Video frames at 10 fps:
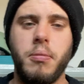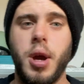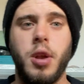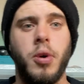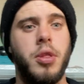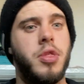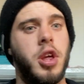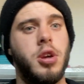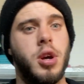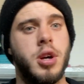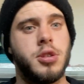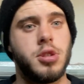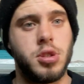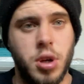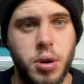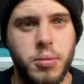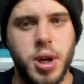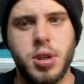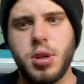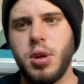Anyway, thank you guys so
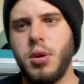much.